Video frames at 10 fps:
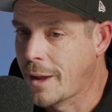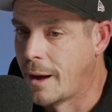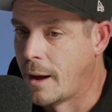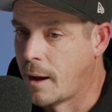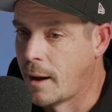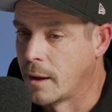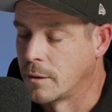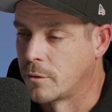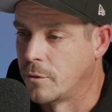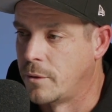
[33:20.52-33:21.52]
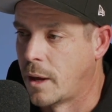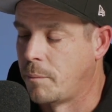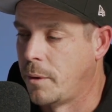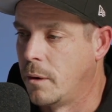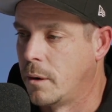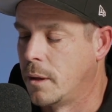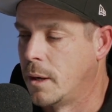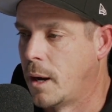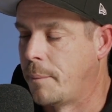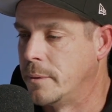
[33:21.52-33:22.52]
Uh, and through that period, and
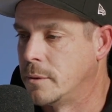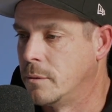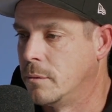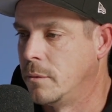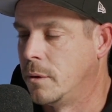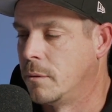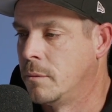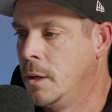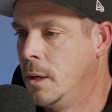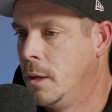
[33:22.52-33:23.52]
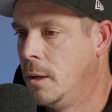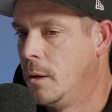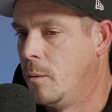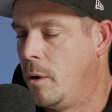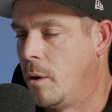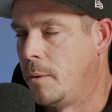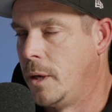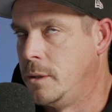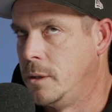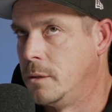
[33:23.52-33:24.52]
then up until, you know, we opened
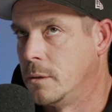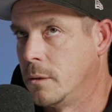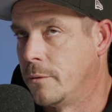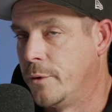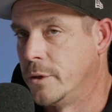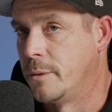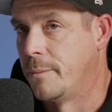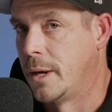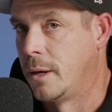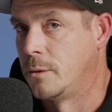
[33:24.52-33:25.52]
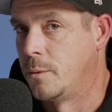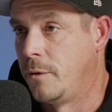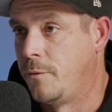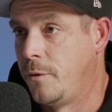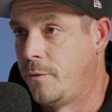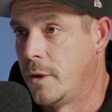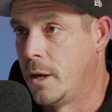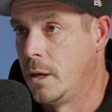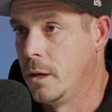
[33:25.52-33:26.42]
Easey's the 1st of May 2015.